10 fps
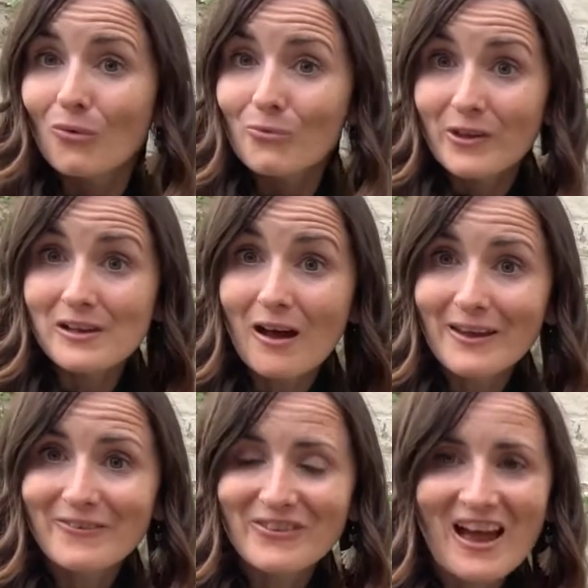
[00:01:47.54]
the
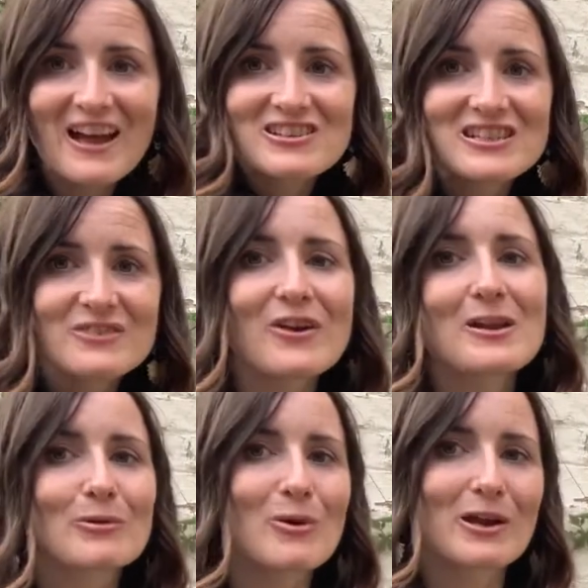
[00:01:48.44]
life that actually
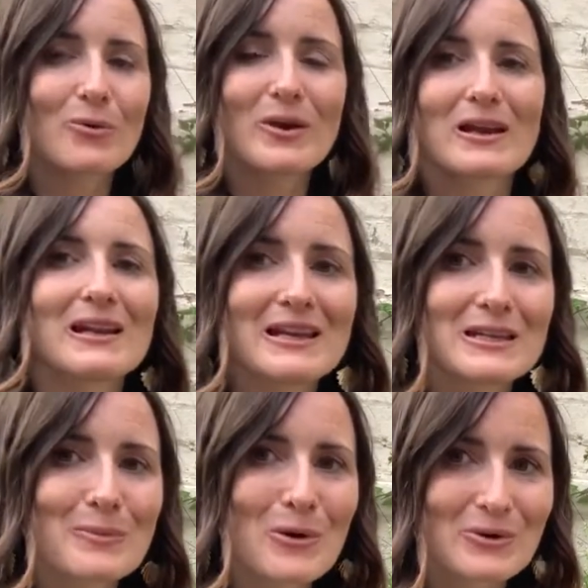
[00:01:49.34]
developed quite quickly in
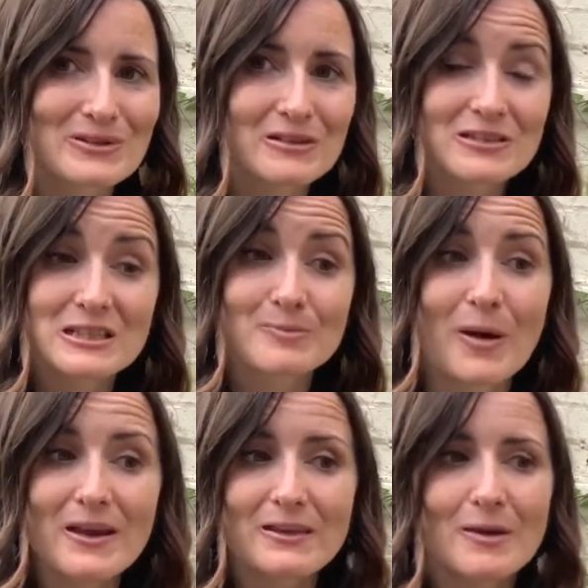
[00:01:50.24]
the pond,
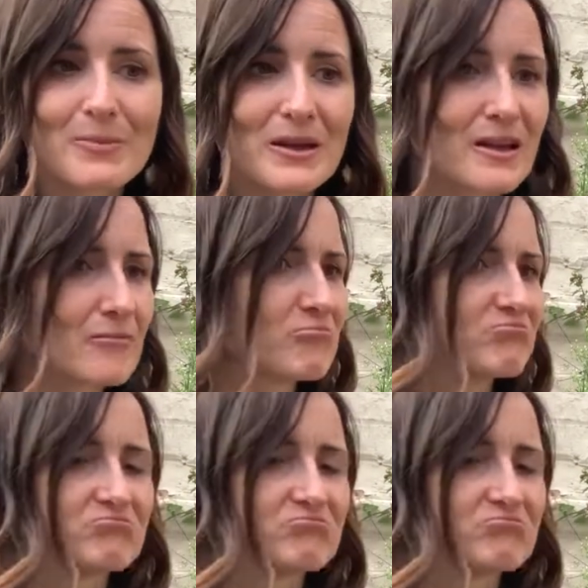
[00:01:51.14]
despite there being